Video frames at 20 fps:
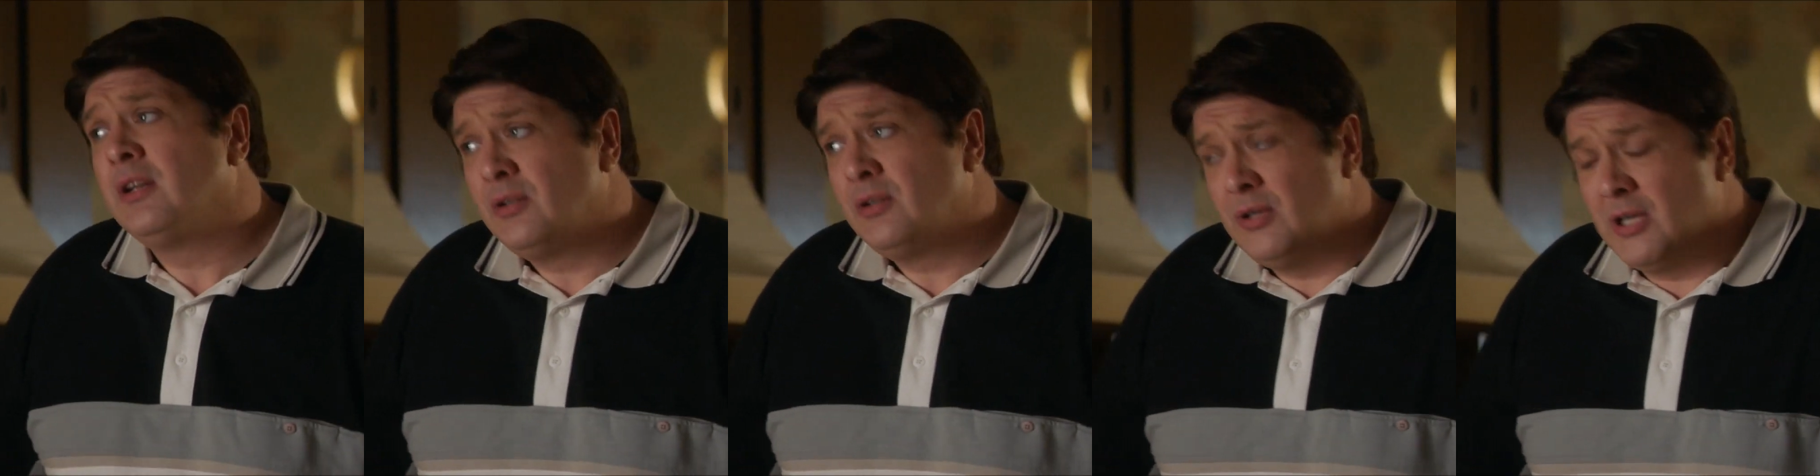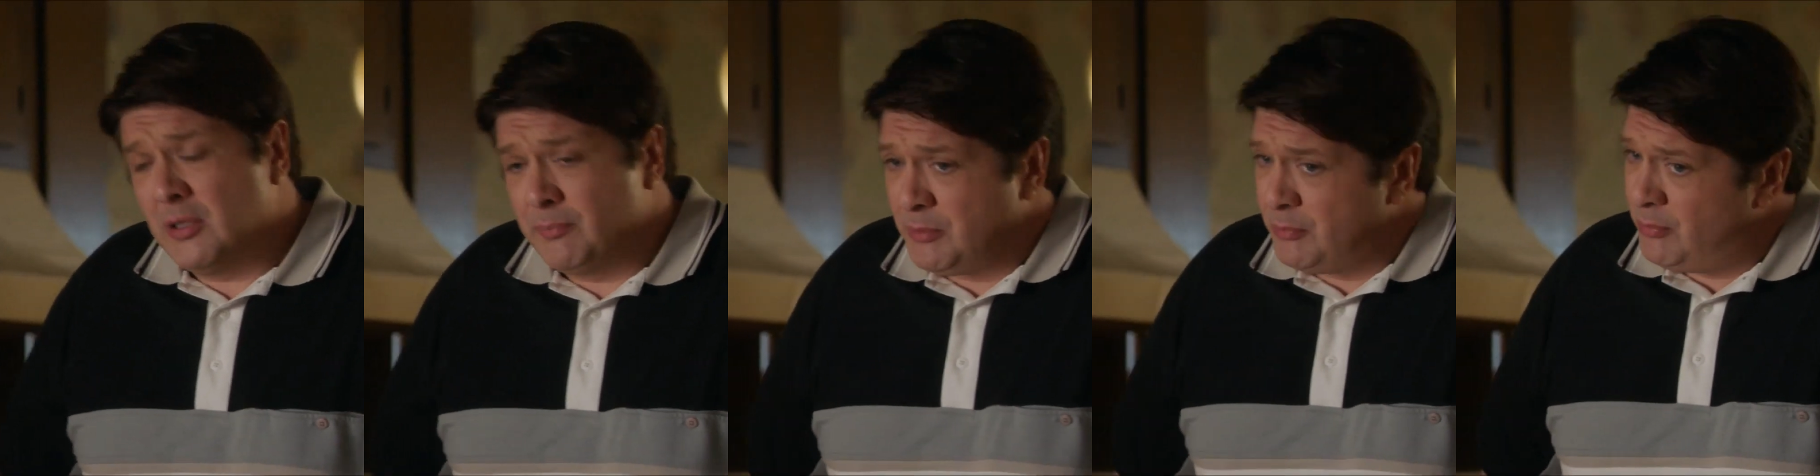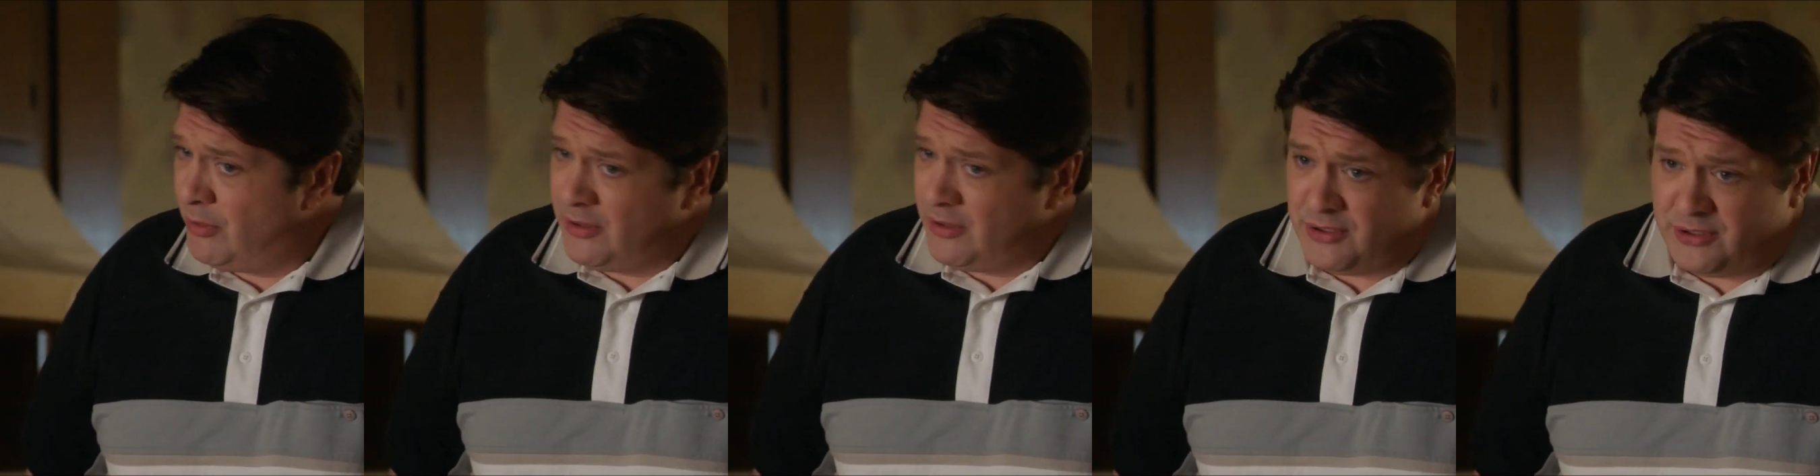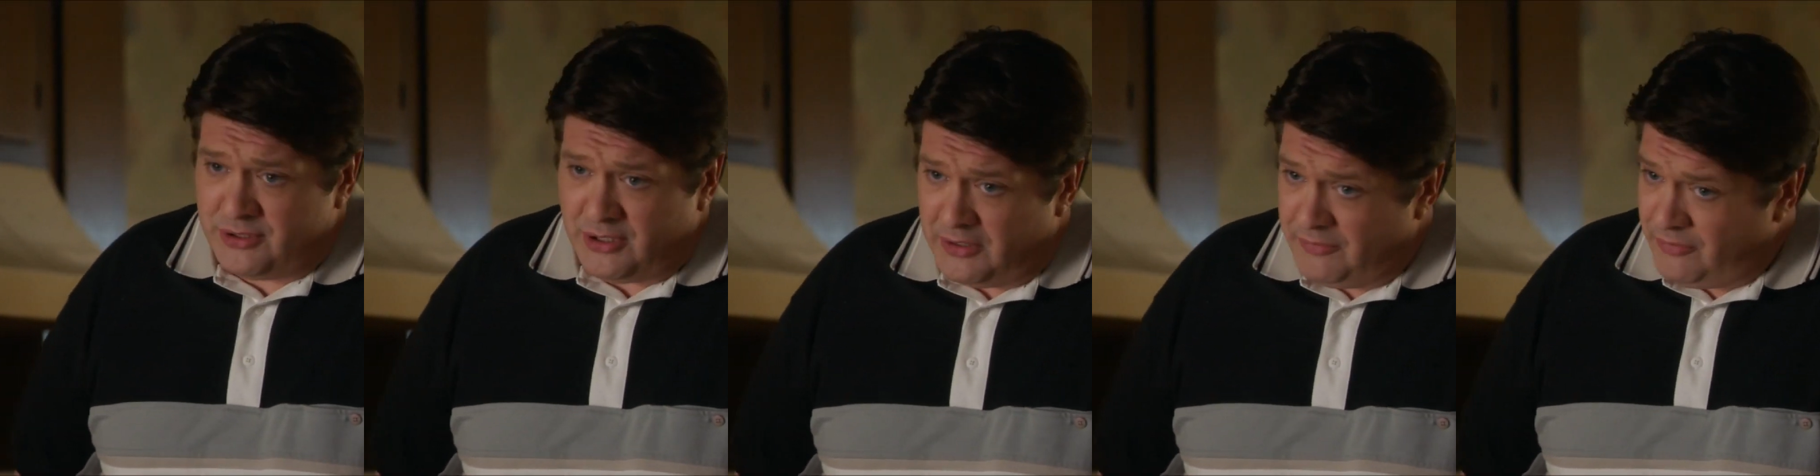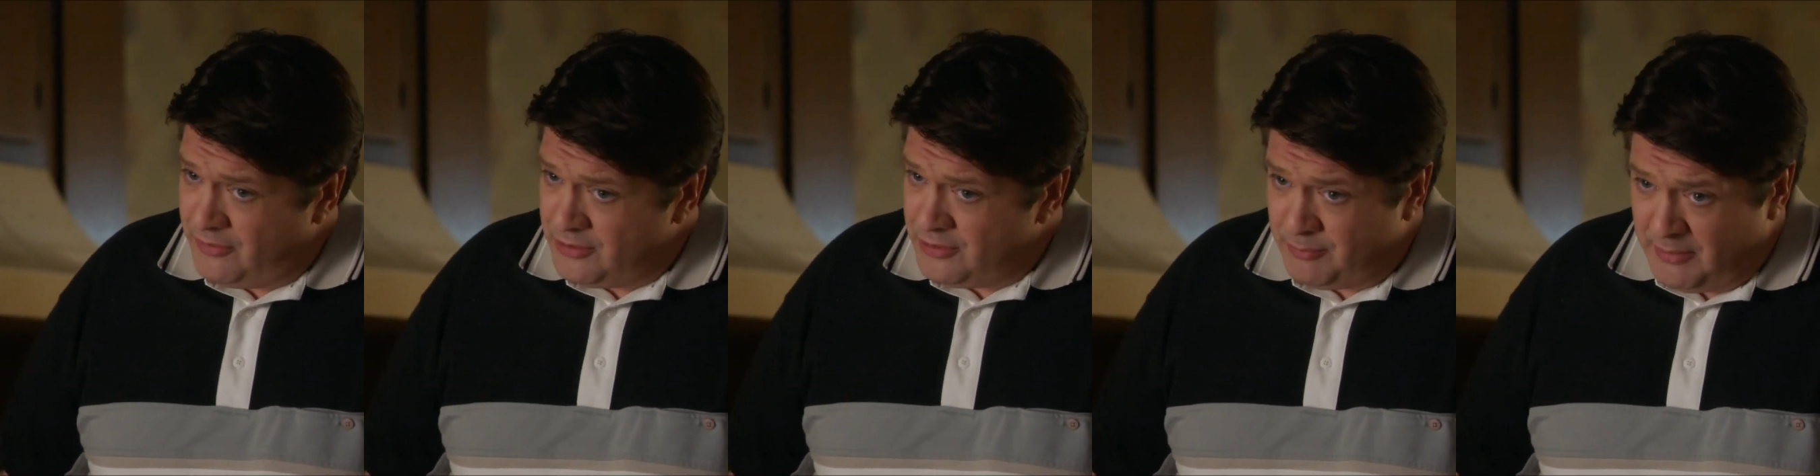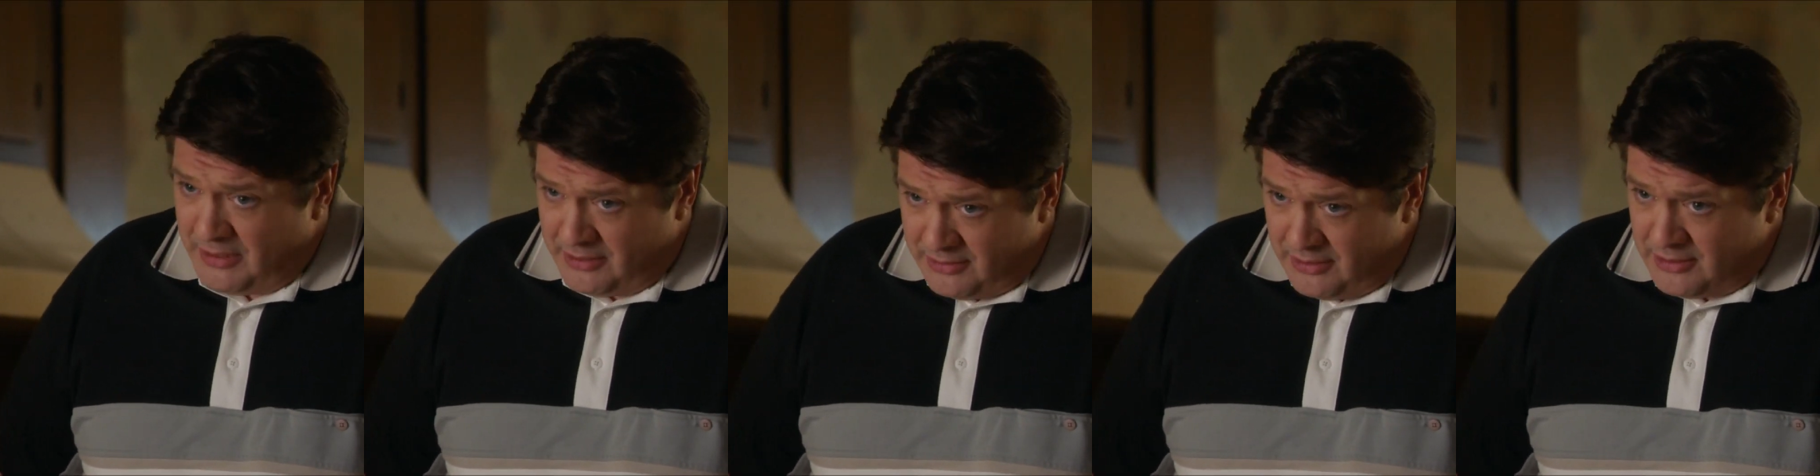Go help your brother study for his
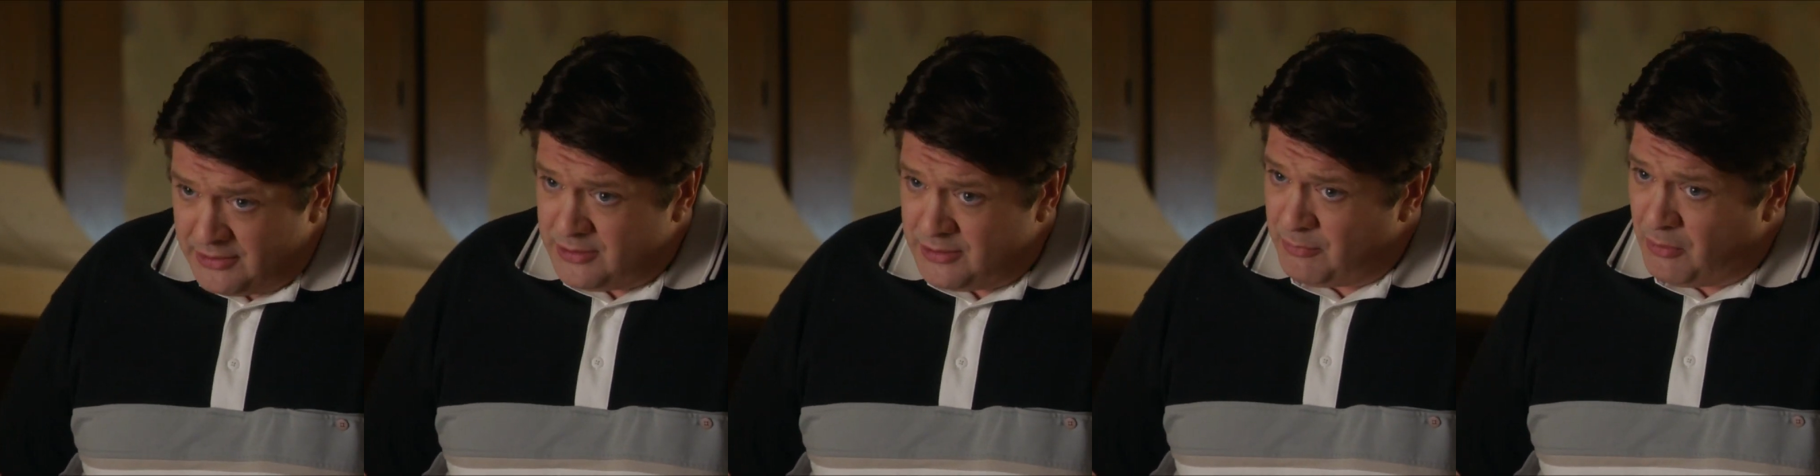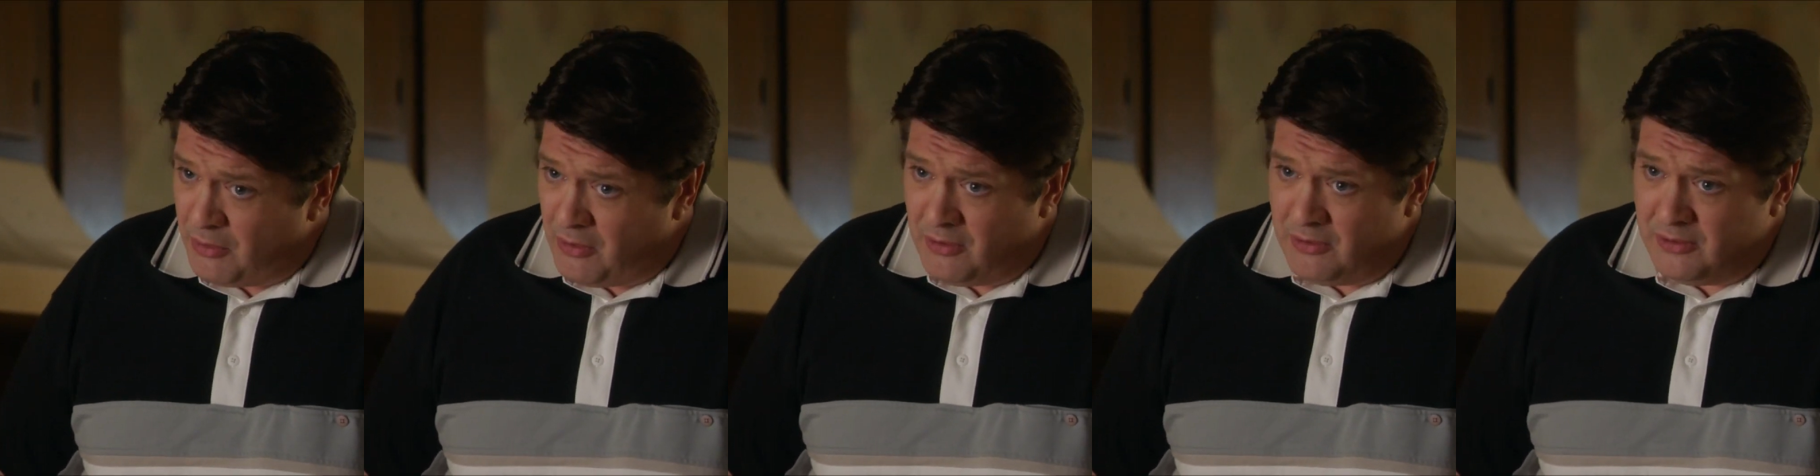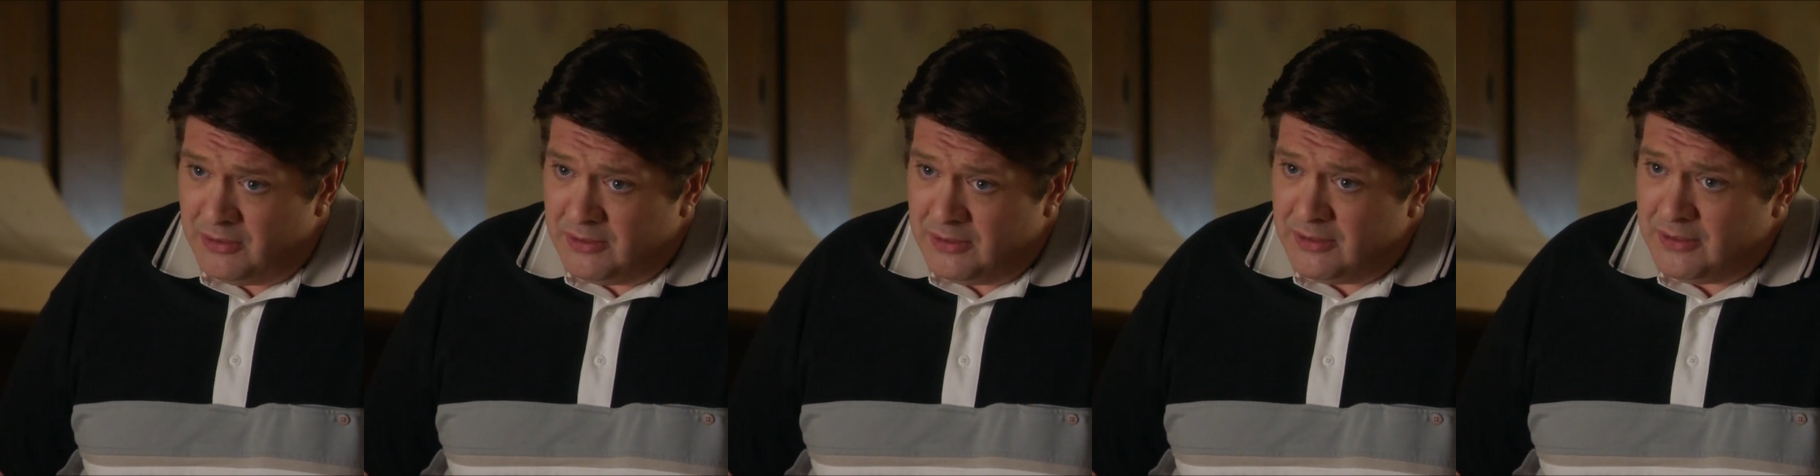math test tomorrow.